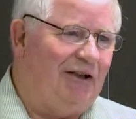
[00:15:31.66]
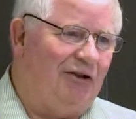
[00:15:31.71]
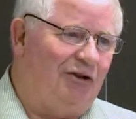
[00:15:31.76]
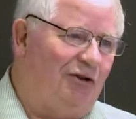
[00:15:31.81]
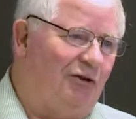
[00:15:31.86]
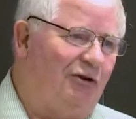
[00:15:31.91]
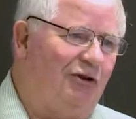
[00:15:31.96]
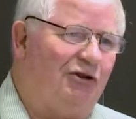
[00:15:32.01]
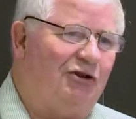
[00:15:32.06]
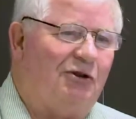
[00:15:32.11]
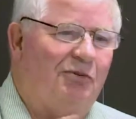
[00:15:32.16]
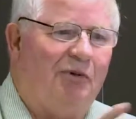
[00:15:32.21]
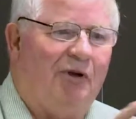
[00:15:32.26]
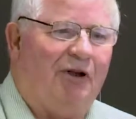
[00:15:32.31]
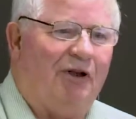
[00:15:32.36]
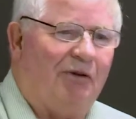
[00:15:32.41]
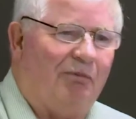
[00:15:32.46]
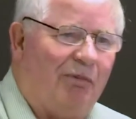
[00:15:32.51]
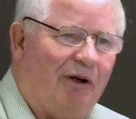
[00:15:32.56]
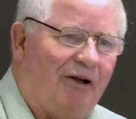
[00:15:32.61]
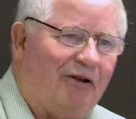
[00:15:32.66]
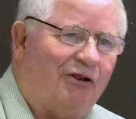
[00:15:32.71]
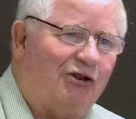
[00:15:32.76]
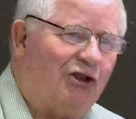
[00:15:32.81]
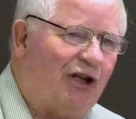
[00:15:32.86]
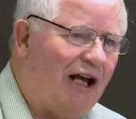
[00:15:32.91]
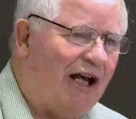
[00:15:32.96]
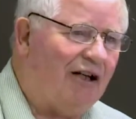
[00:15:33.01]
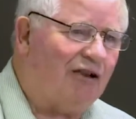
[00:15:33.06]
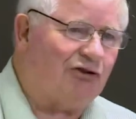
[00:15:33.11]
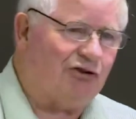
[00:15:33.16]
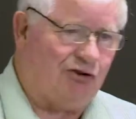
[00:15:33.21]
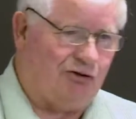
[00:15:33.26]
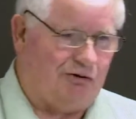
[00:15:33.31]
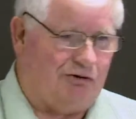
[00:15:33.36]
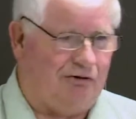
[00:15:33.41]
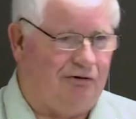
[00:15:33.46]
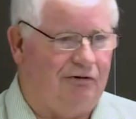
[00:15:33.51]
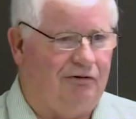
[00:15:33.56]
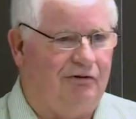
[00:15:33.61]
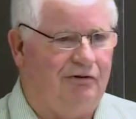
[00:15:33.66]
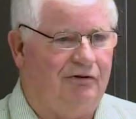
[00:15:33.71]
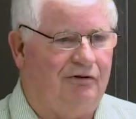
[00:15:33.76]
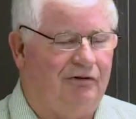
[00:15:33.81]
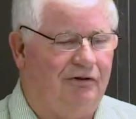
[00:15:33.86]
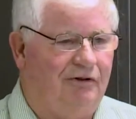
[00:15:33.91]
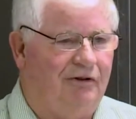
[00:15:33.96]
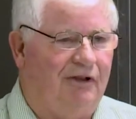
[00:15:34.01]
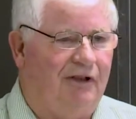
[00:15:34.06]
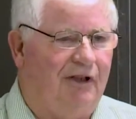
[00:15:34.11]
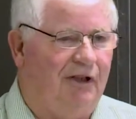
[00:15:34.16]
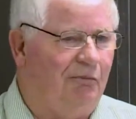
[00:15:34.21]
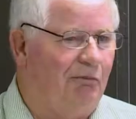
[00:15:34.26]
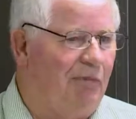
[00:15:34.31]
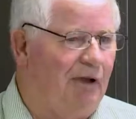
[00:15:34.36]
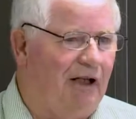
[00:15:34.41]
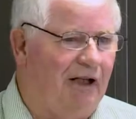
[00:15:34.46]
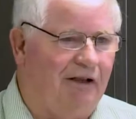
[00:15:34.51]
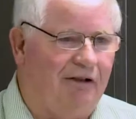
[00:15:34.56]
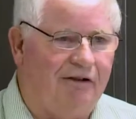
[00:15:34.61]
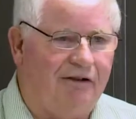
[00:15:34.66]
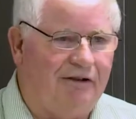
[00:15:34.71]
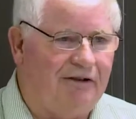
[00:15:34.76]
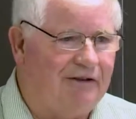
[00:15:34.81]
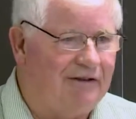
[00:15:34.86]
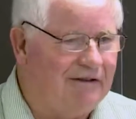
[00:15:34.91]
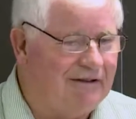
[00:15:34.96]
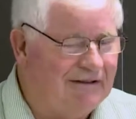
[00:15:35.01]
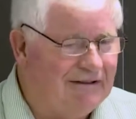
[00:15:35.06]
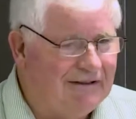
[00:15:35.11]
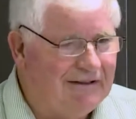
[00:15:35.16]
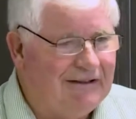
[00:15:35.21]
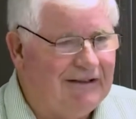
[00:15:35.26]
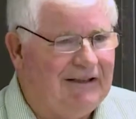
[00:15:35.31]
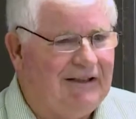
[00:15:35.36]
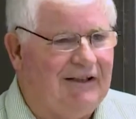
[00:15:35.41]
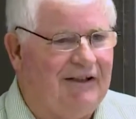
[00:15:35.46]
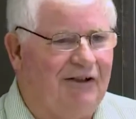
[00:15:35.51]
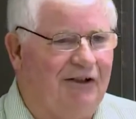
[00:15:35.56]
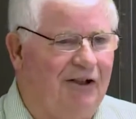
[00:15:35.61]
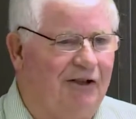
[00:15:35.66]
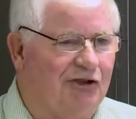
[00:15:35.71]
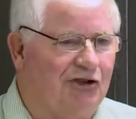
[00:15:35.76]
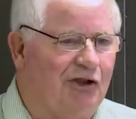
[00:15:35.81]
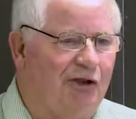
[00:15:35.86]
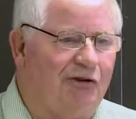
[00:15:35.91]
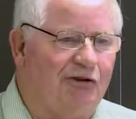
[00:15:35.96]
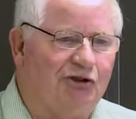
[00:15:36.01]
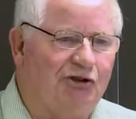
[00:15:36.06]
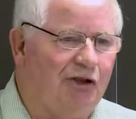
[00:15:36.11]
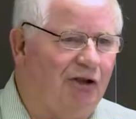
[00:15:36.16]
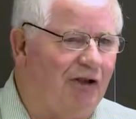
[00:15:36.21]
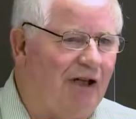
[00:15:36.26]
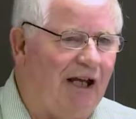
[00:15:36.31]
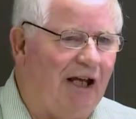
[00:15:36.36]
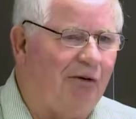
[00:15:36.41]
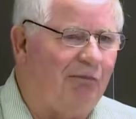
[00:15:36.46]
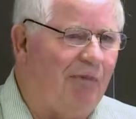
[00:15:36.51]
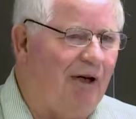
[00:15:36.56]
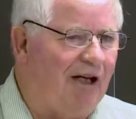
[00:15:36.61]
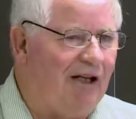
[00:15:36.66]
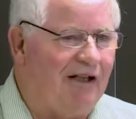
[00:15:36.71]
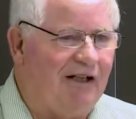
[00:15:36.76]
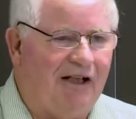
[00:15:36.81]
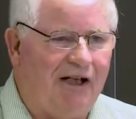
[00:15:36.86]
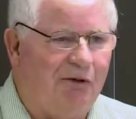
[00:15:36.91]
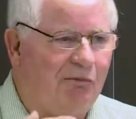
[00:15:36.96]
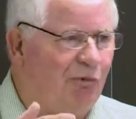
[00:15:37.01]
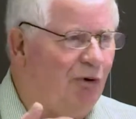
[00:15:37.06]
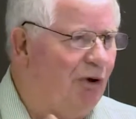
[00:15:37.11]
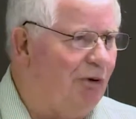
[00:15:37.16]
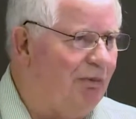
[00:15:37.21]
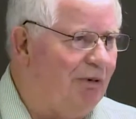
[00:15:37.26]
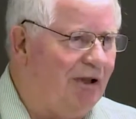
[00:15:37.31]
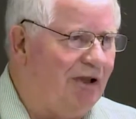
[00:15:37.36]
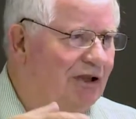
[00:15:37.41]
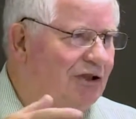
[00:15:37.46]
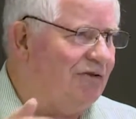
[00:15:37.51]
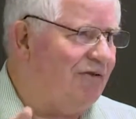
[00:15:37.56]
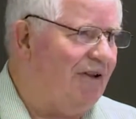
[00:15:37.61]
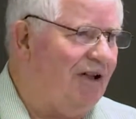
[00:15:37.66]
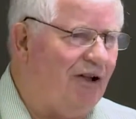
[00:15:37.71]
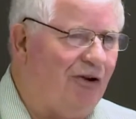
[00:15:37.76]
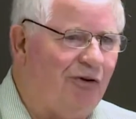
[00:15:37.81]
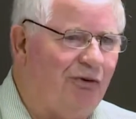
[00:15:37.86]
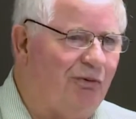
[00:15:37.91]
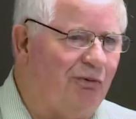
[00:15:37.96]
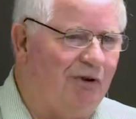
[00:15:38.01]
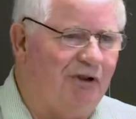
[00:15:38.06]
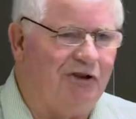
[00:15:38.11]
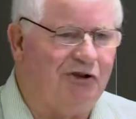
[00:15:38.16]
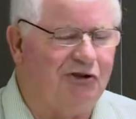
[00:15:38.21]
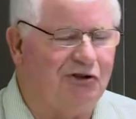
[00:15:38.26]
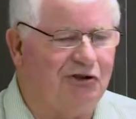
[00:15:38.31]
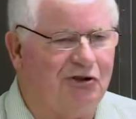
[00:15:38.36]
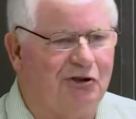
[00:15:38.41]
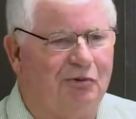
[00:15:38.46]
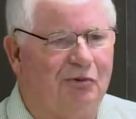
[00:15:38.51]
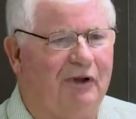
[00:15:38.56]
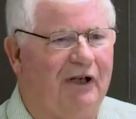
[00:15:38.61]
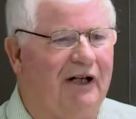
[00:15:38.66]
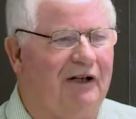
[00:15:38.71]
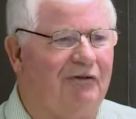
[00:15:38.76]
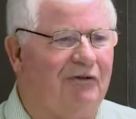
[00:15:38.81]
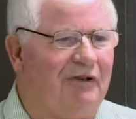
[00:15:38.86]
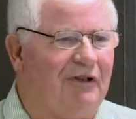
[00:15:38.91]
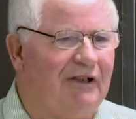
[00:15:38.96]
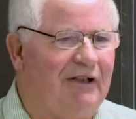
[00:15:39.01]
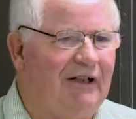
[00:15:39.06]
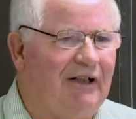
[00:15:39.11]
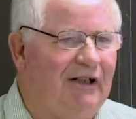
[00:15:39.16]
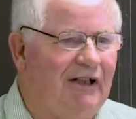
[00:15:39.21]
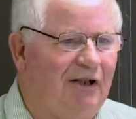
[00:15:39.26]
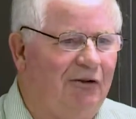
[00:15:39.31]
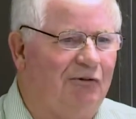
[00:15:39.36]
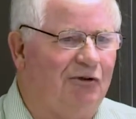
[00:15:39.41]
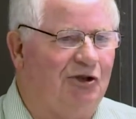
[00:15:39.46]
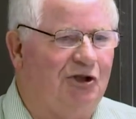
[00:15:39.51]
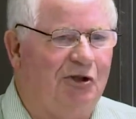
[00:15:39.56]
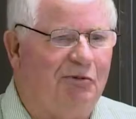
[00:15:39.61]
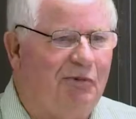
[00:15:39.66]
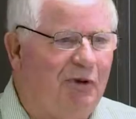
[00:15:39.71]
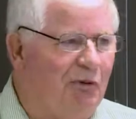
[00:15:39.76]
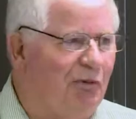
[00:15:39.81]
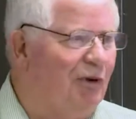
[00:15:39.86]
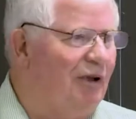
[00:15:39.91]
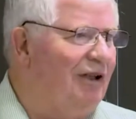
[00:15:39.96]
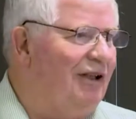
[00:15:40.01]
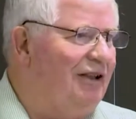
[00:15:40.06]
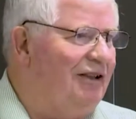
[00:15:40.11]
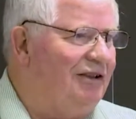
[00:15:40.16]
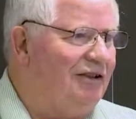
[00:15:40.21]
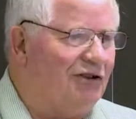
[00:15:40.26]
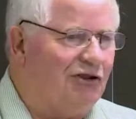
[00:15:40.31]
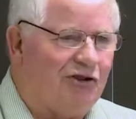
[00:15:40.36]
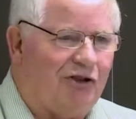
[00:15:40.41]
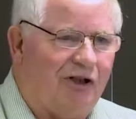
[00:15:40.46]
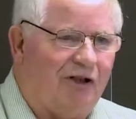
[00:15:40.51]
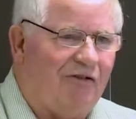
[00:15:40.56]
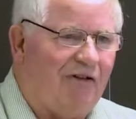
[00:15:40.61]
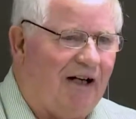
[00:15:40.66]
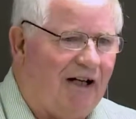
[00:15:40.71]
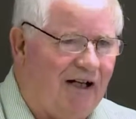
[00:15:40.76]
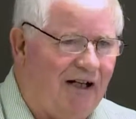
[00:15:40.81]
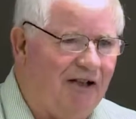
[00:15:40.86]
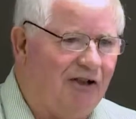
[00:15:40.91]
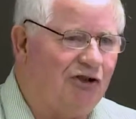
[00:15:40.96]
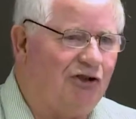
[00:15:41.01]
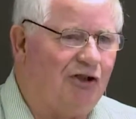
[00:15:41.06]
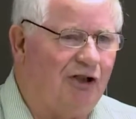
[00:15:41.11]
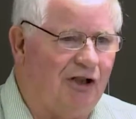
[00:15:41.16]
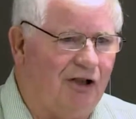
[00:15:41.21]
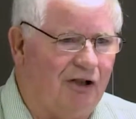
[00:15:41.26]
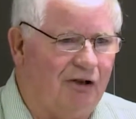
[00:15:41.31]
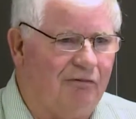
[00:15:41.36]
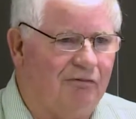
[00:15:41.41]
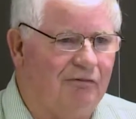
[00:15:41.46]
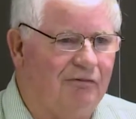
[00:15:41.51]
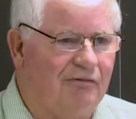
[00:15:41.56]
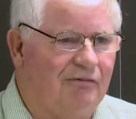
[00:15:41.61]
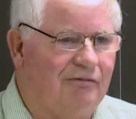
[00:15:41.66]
you used to be on the parish council, but so-and-so can't make it anymore because of health reasons or whatever. Would you be willing to serve out his term?